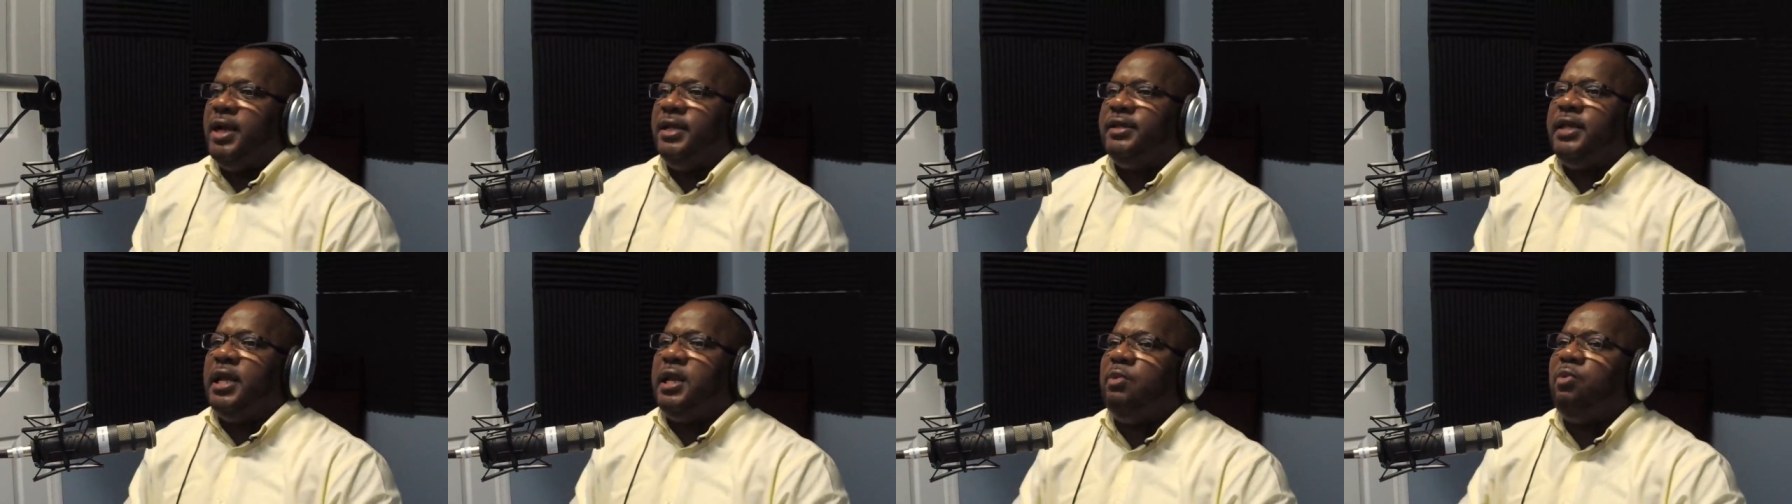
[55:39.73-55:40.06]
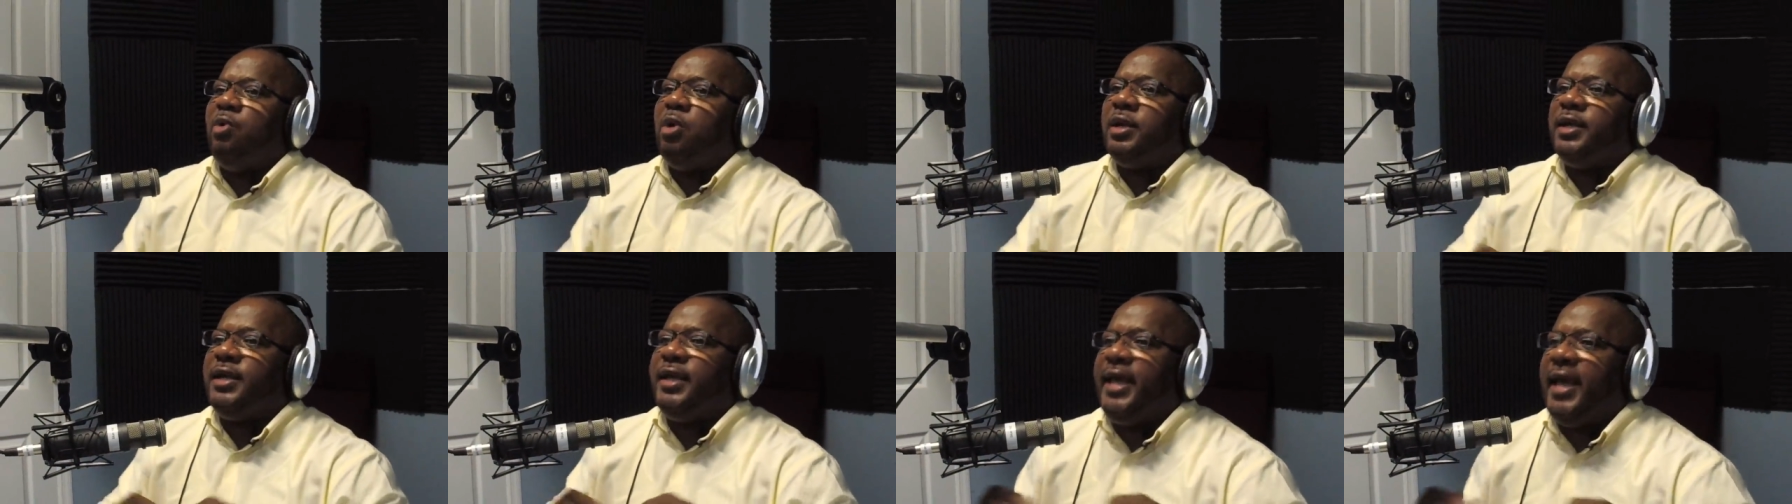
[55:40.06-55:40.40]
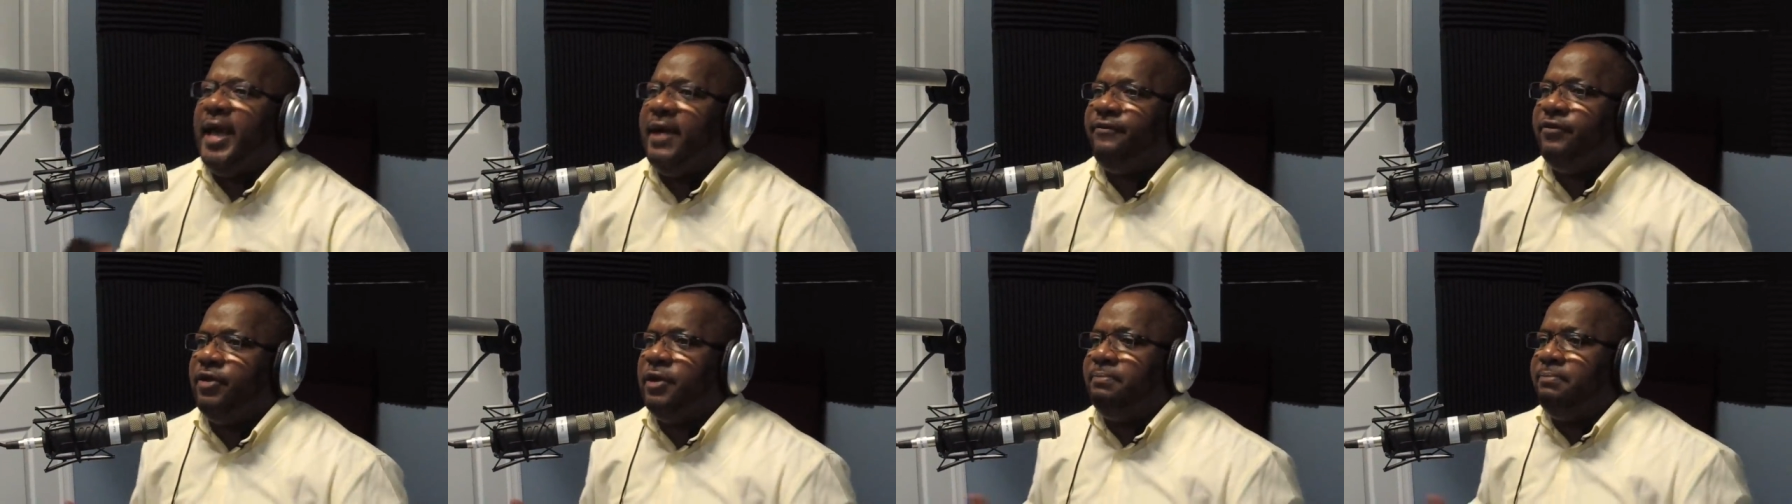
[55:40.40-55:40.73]
they don't want
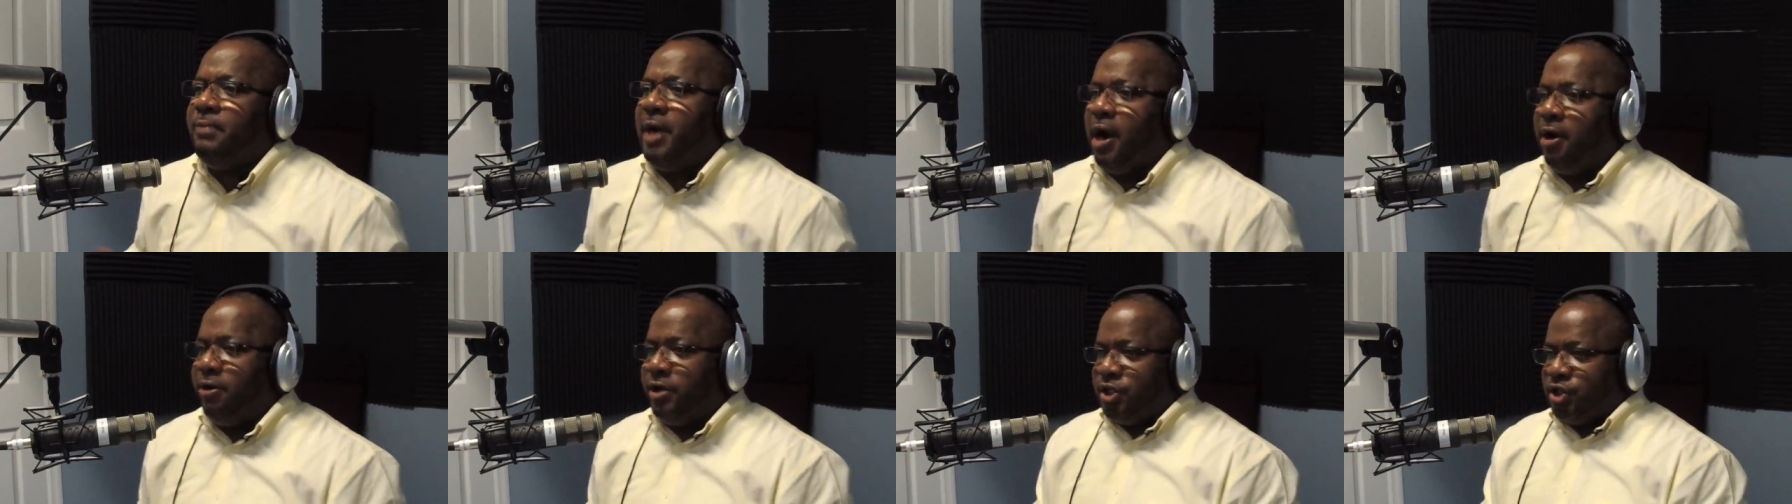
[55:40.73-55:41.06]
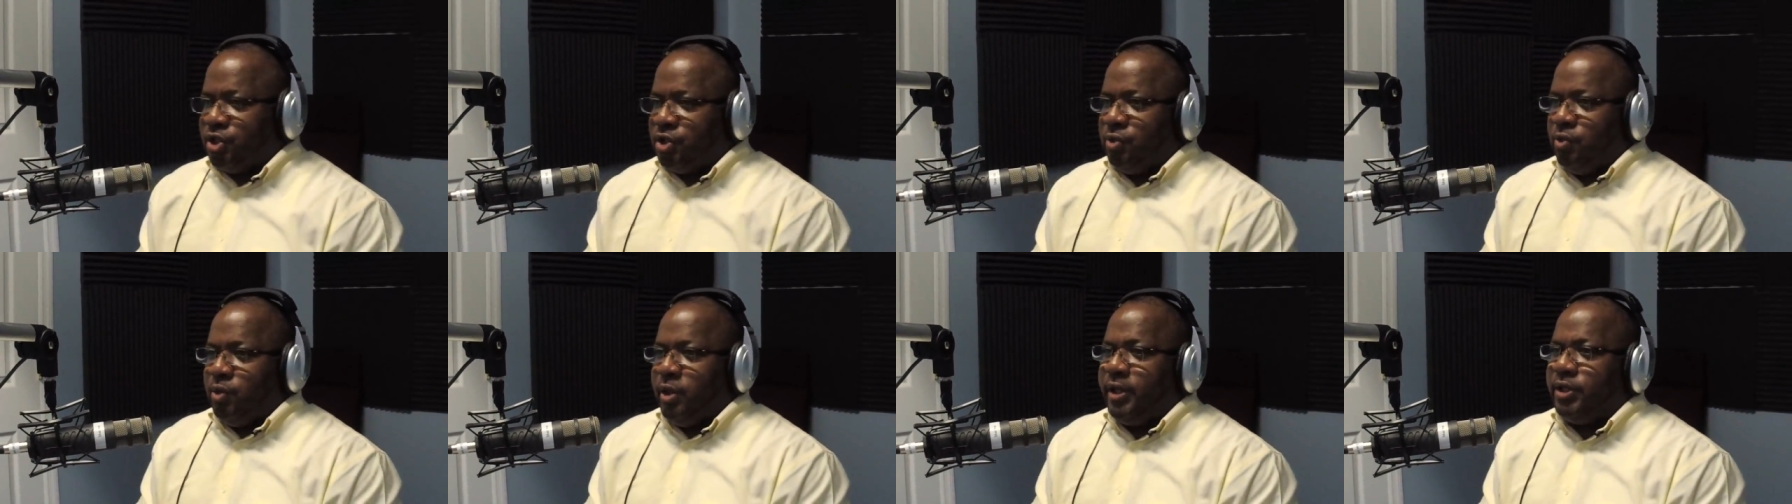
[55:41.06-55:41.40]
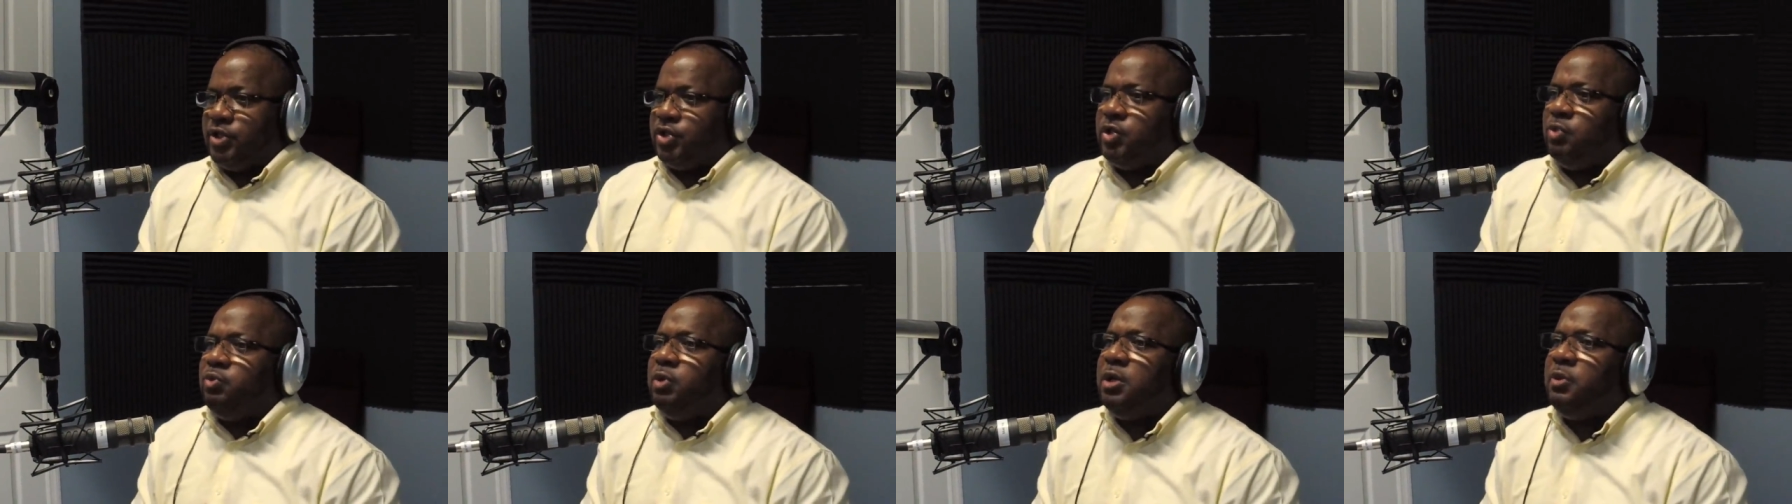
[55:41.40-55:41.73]
kevin marriage to
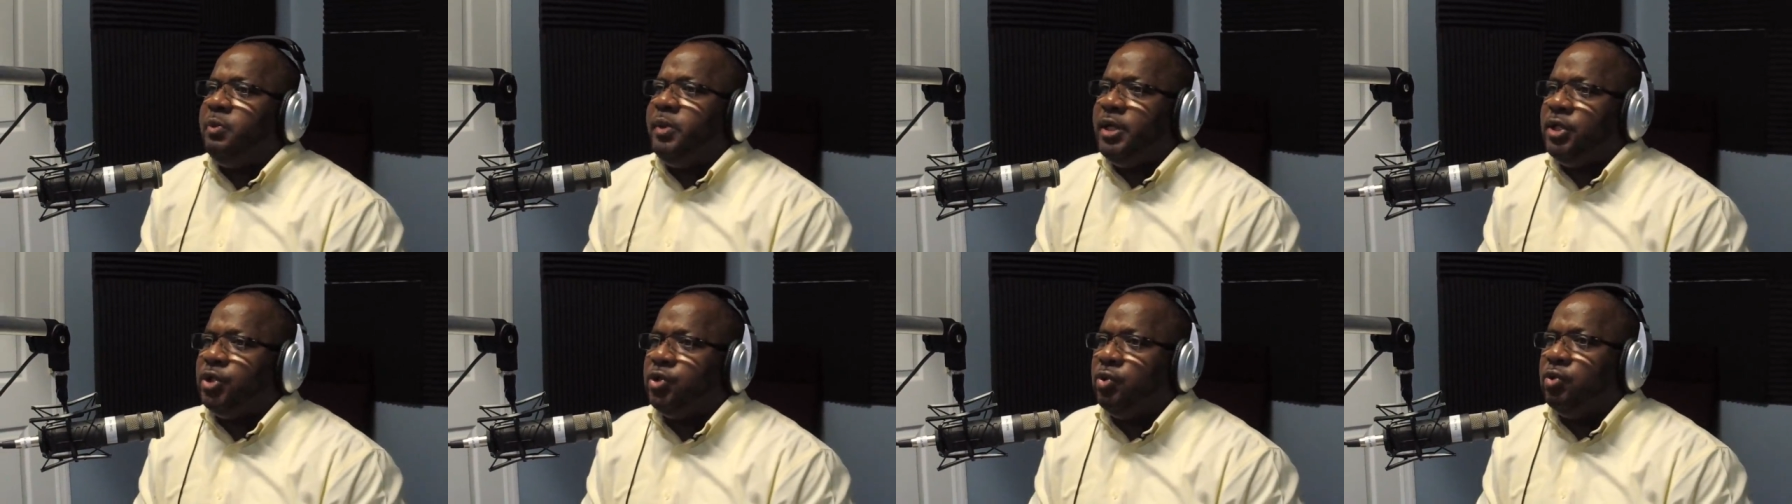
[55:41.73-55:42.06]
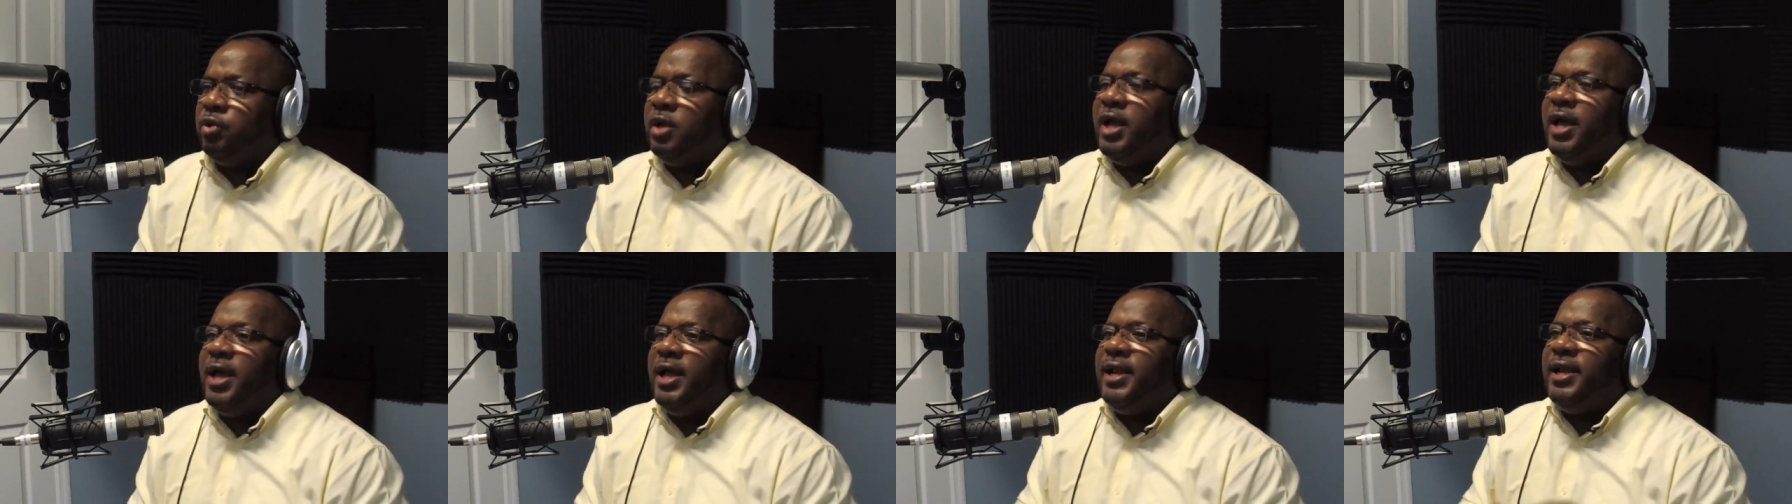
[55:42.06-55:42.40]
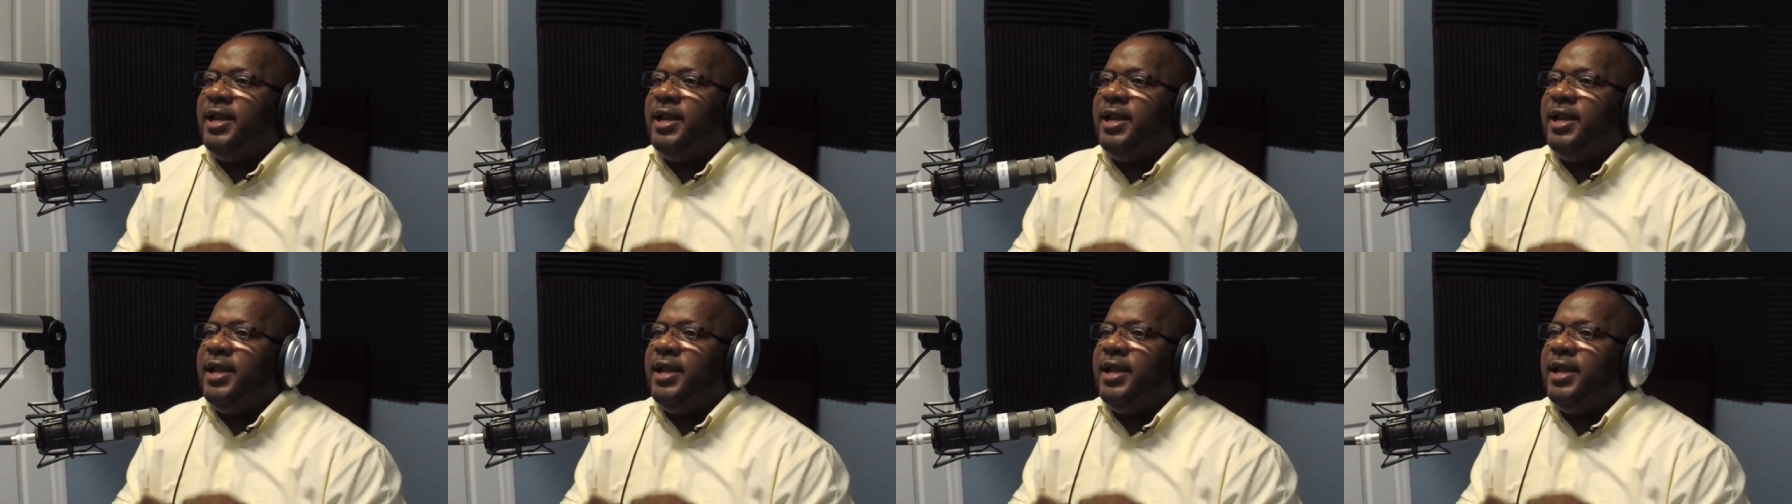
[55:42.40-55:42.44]
work so what do we do